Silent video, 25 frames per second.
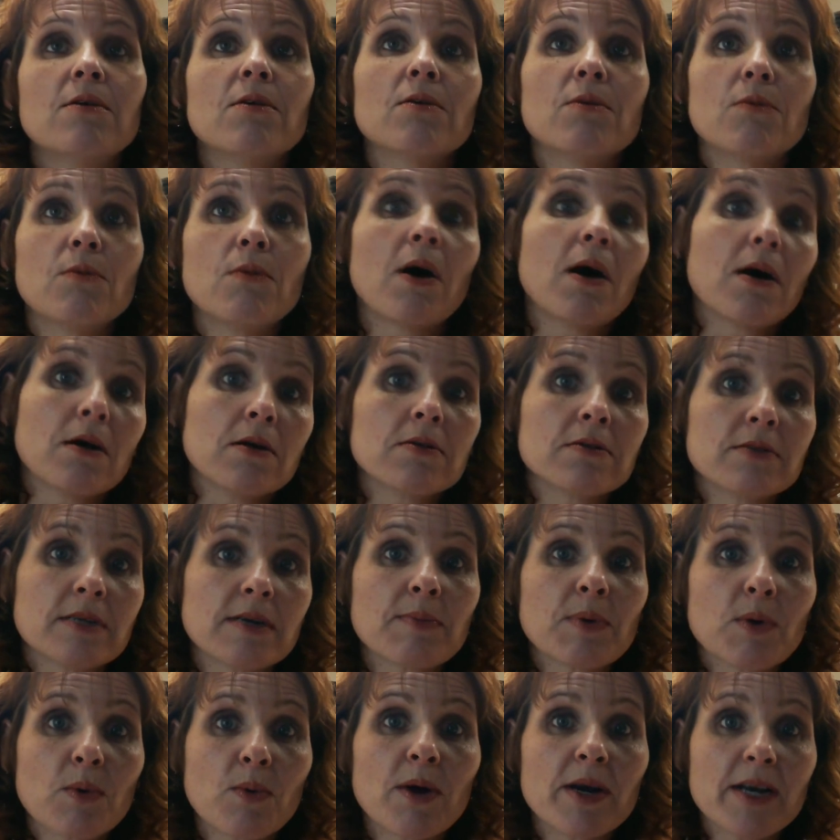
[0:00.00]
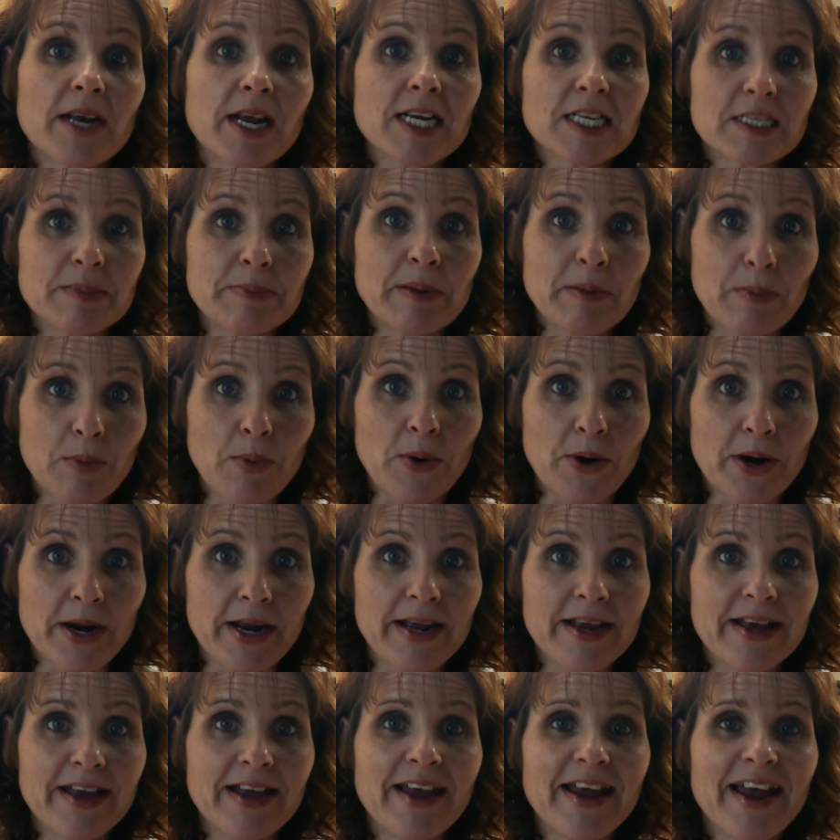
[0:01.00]
well, number one, not to be
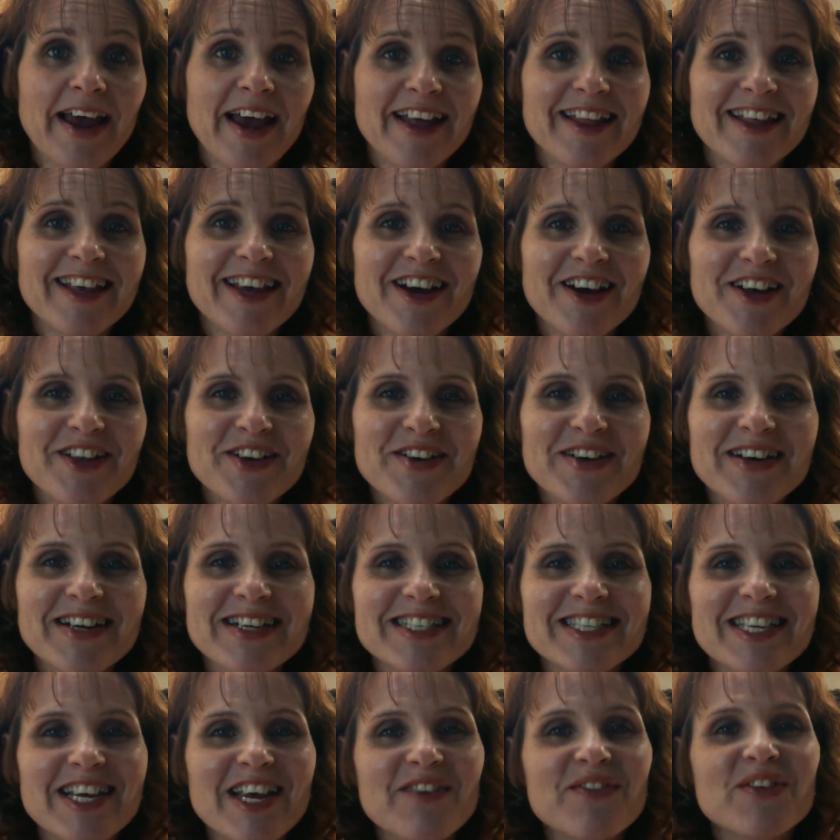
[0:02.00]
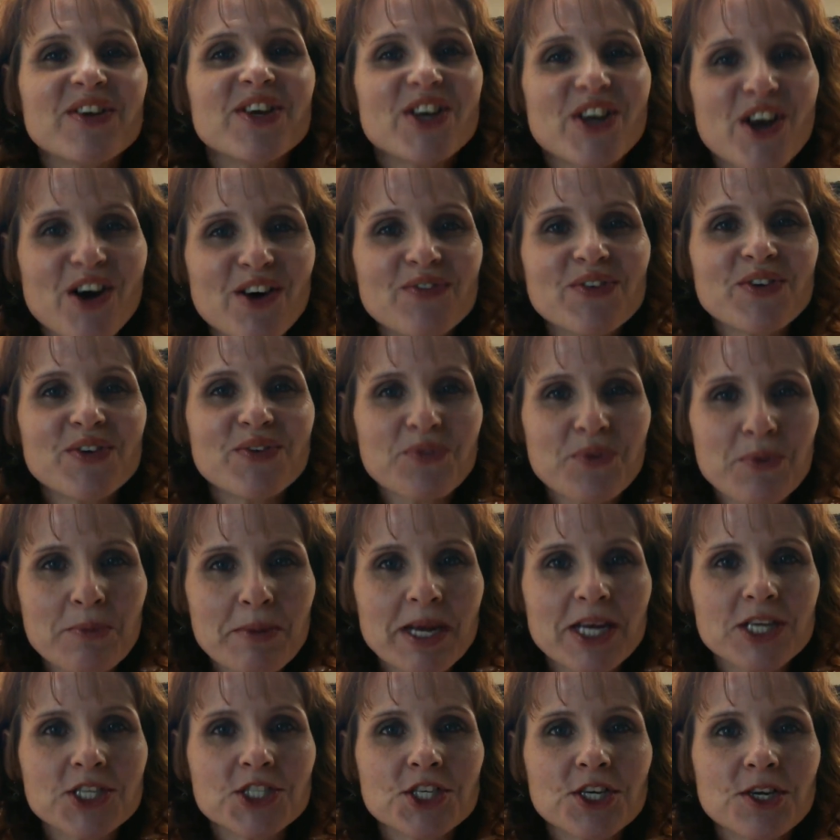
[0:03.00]
boring, and the other is to give enough
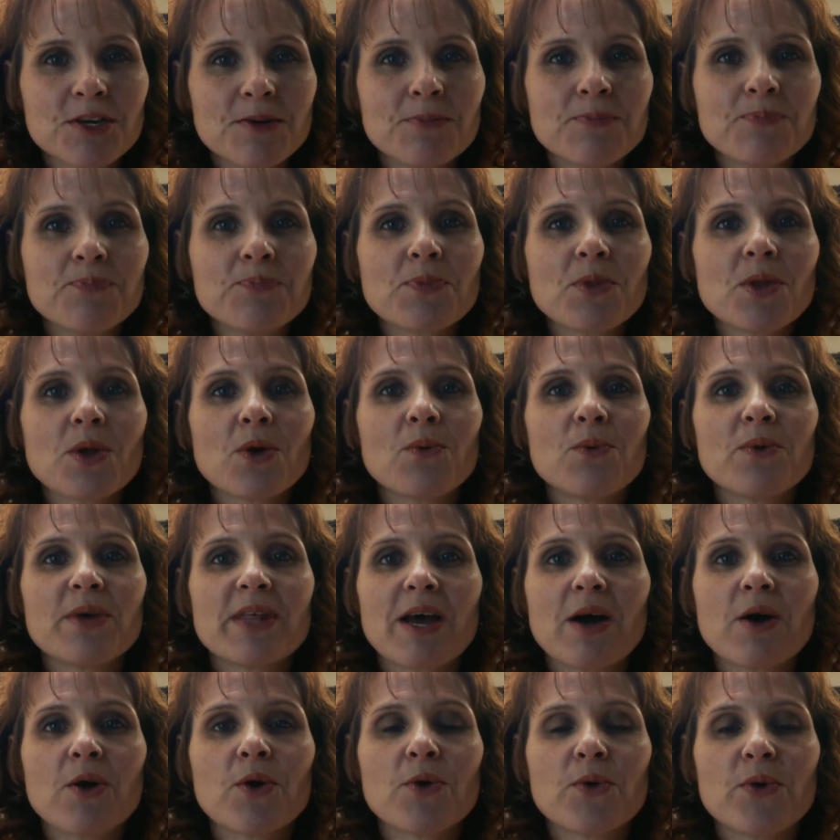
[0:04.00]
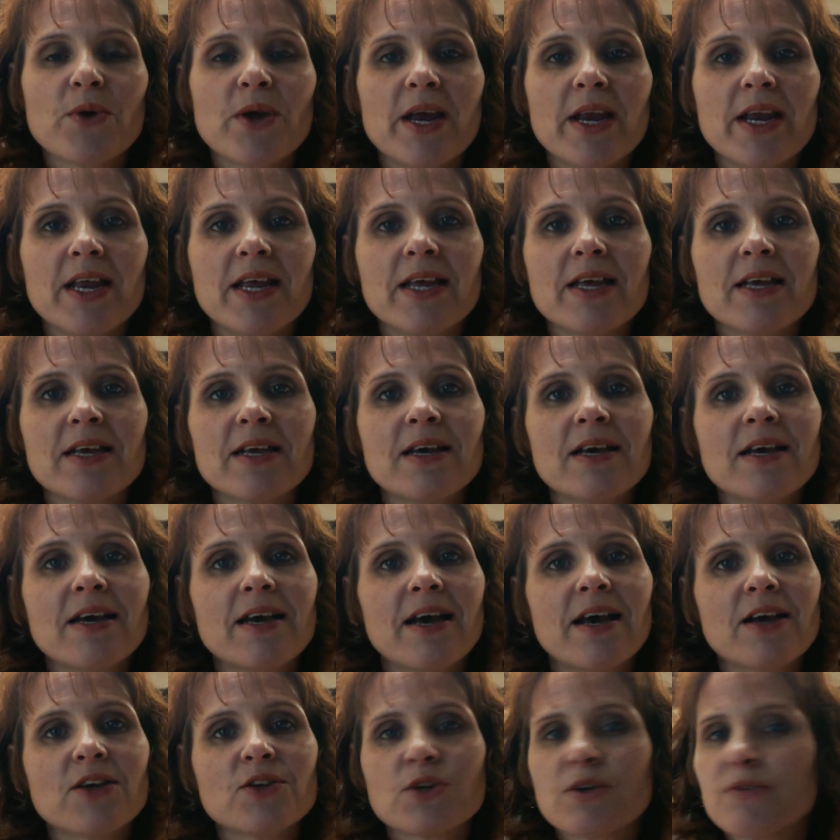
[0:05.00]
information without creating
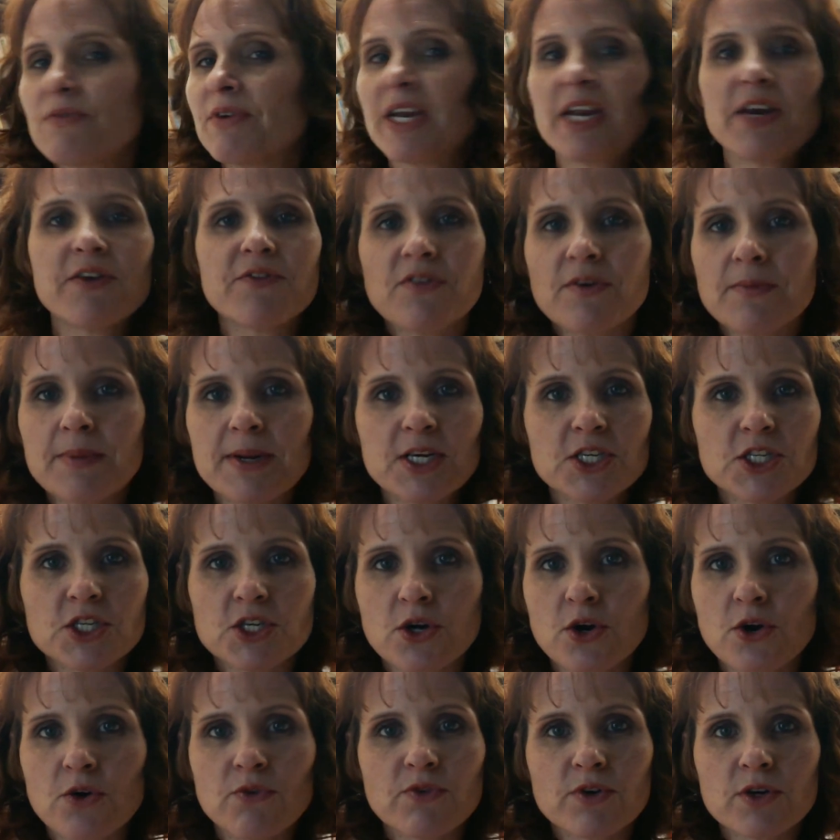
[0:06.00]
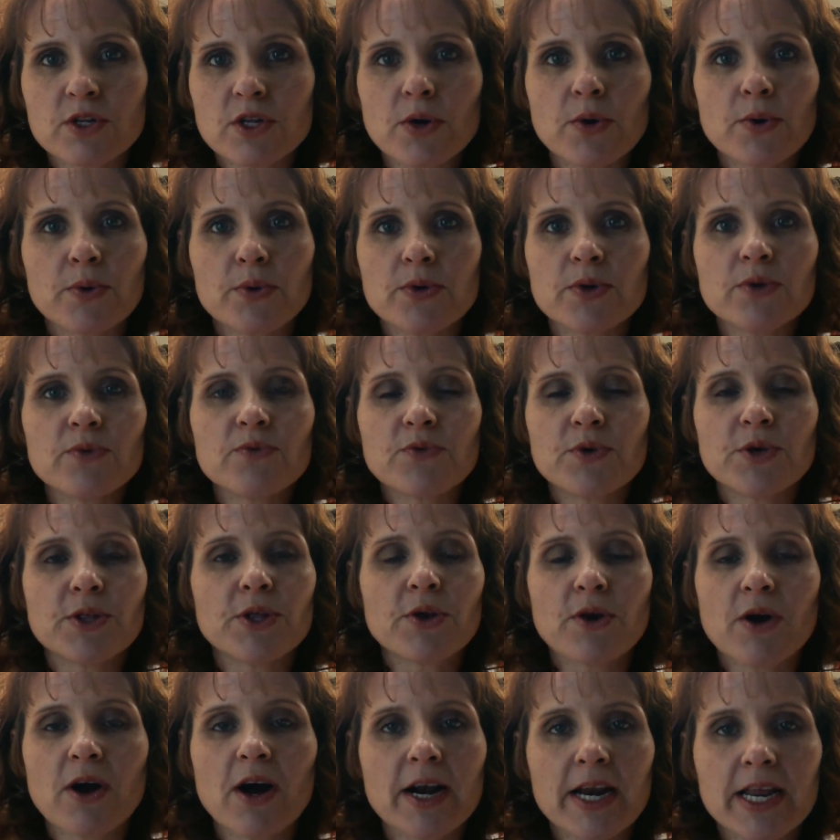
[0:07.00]
sort of an information overload with
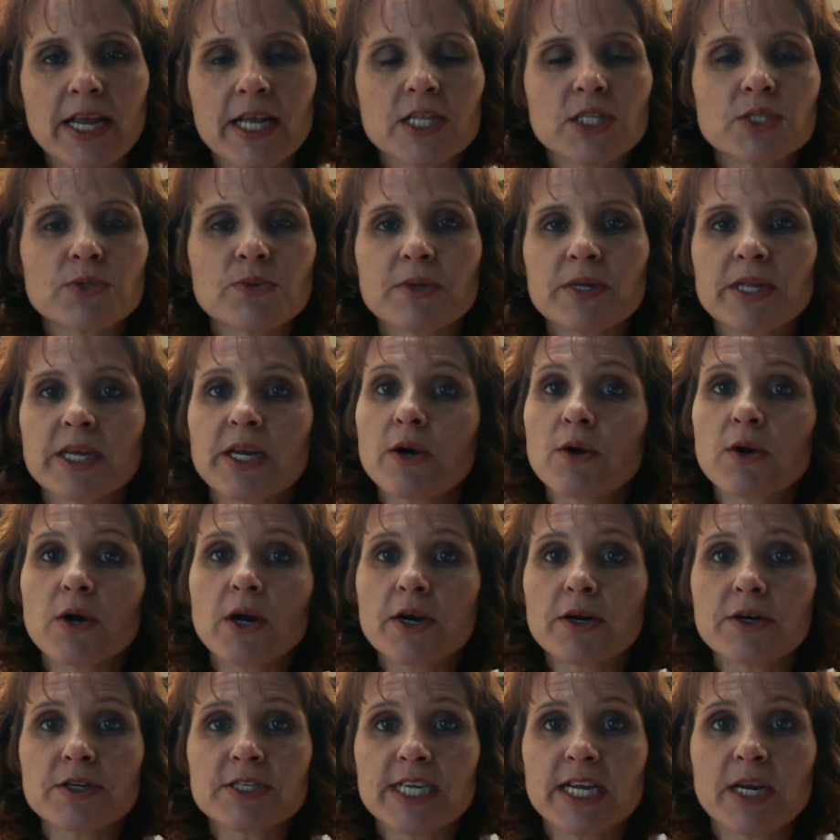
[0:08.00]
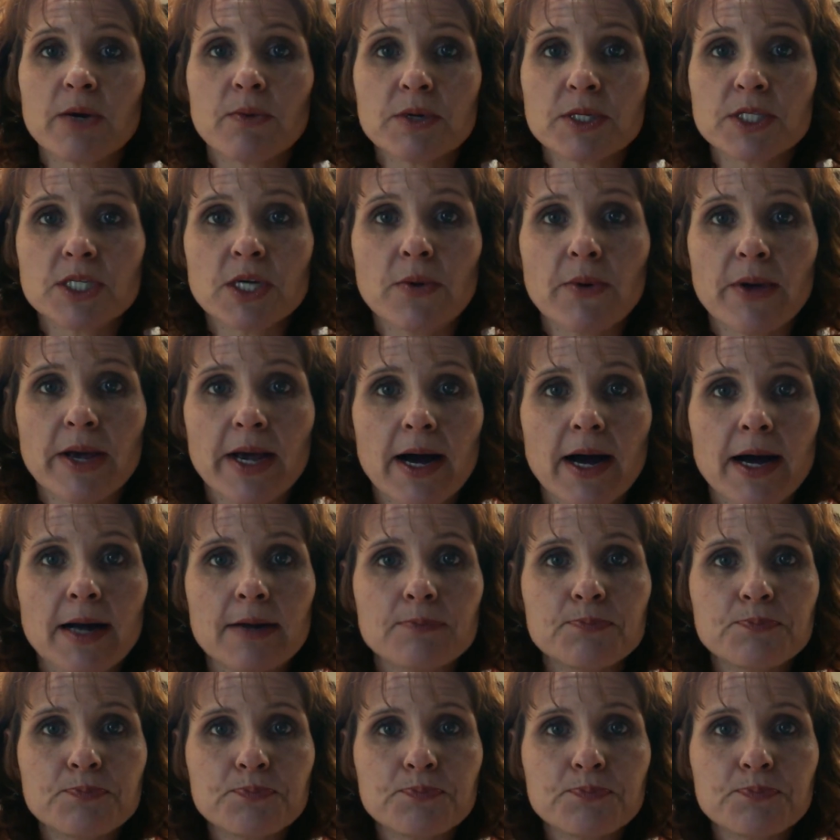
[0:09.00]
your audience where they don't understand what's going on.